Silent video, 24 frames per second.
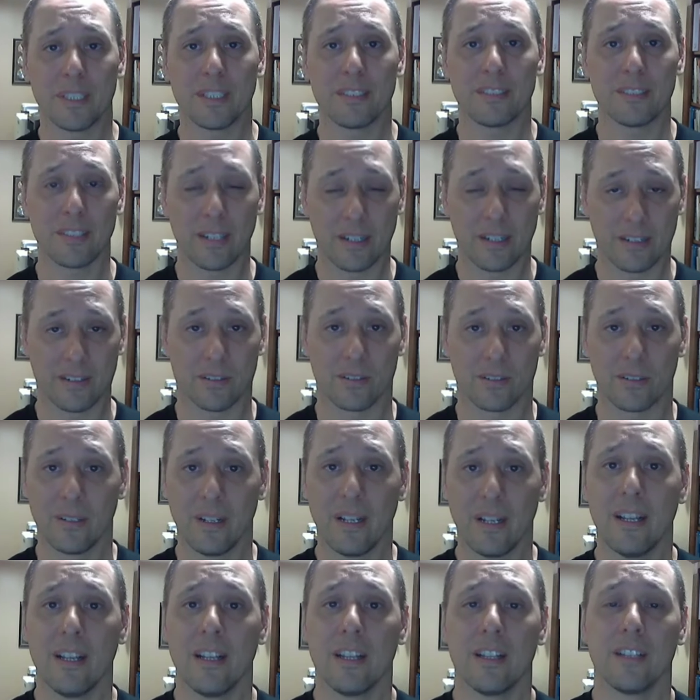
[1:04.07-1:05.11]
tunnel
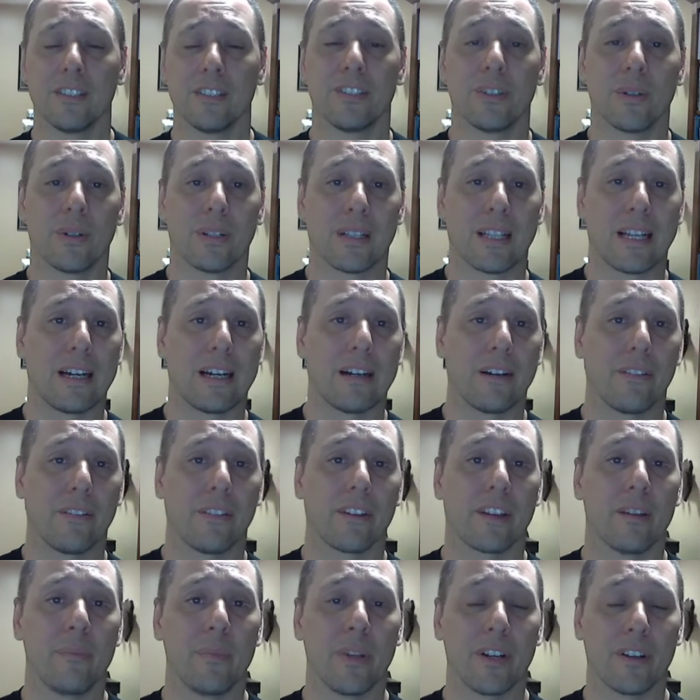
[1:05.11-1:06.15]
to allow the
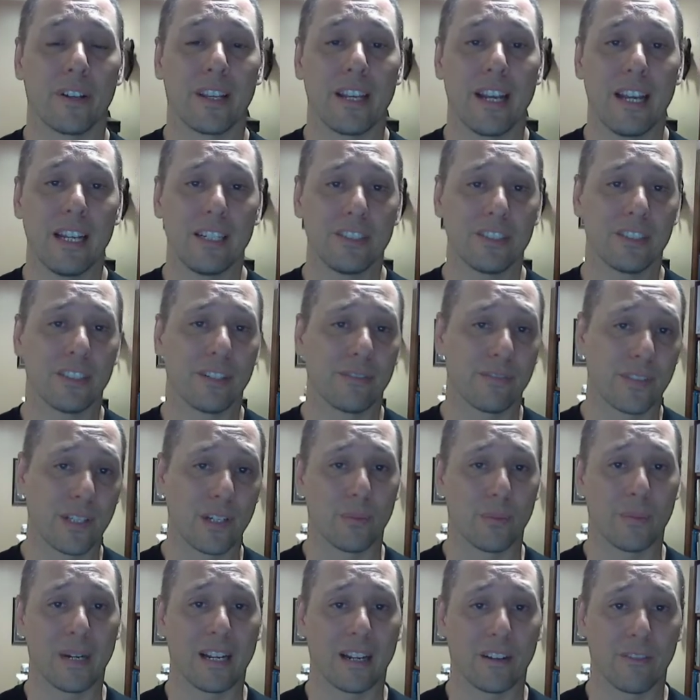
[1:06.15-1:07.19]
communication to flow
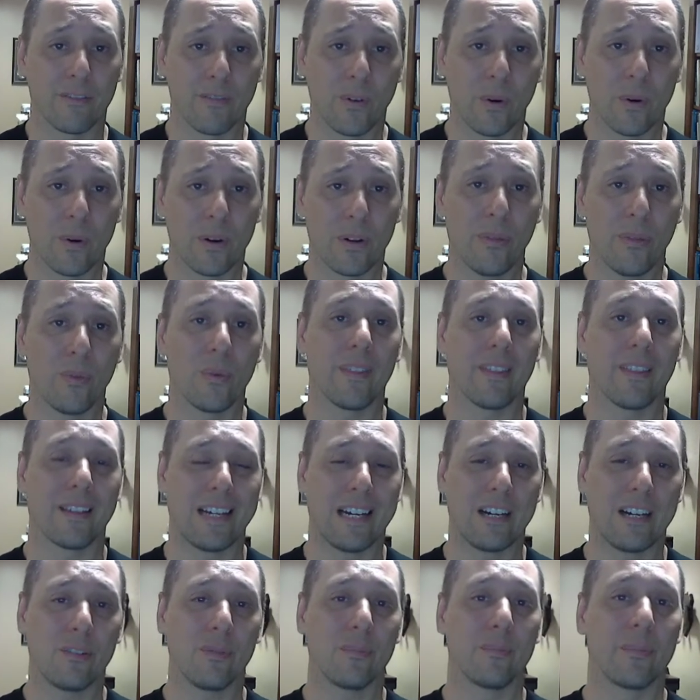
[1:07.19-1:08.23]
back and forth
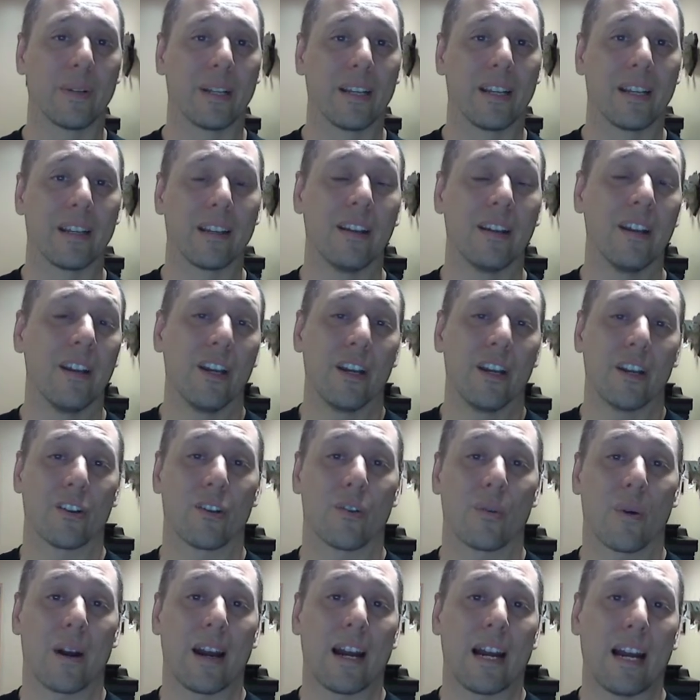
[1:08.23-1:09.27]
without being
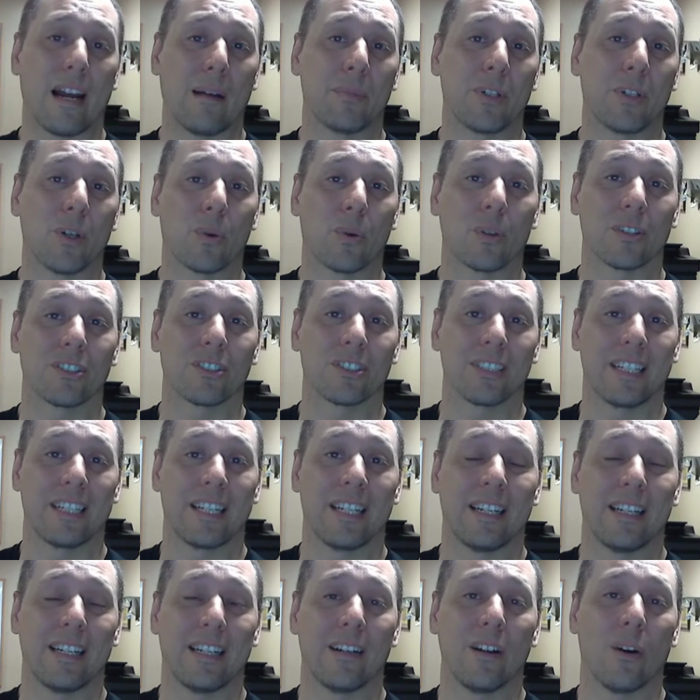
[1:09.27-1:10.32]
grabbed or
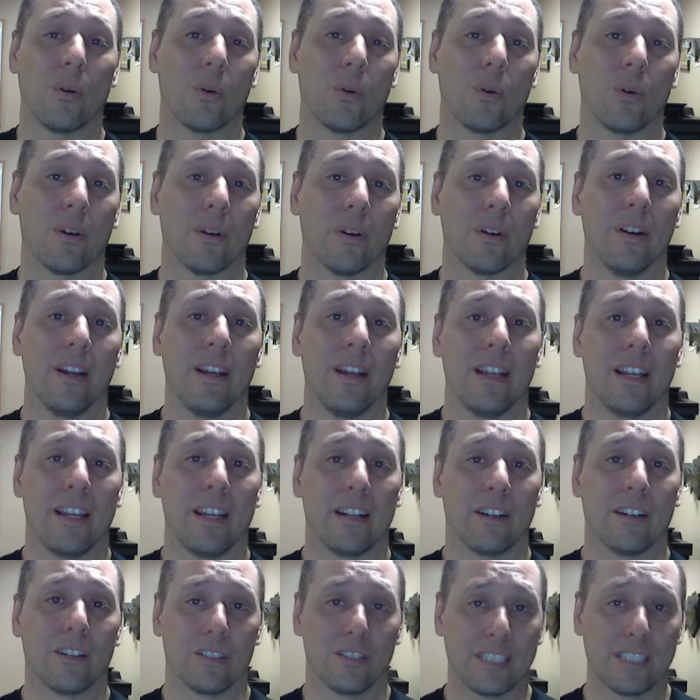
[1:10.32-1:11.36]
seen or
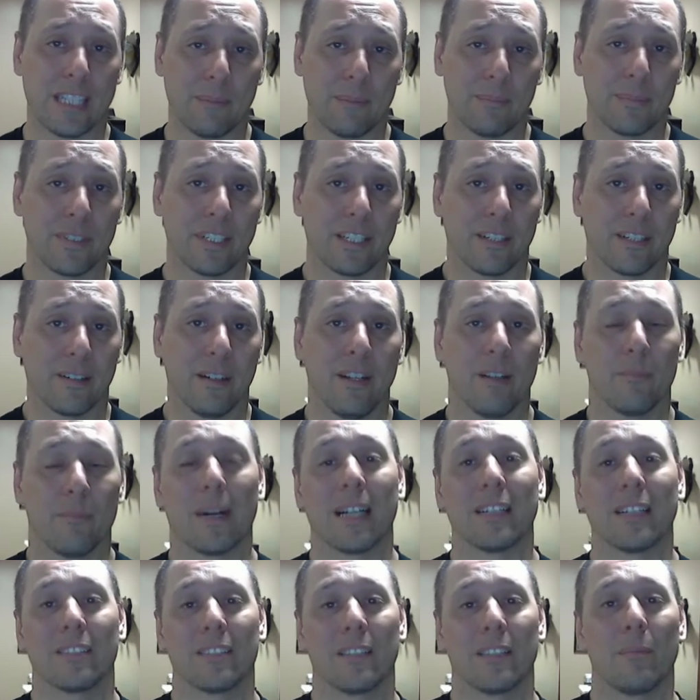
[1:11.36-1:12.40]
intercepted by
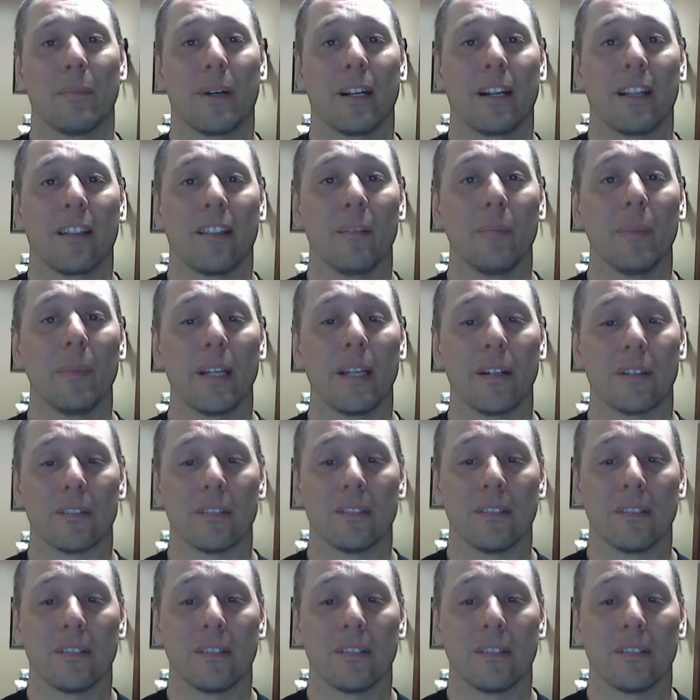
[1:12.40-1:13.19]
somebody in the middle.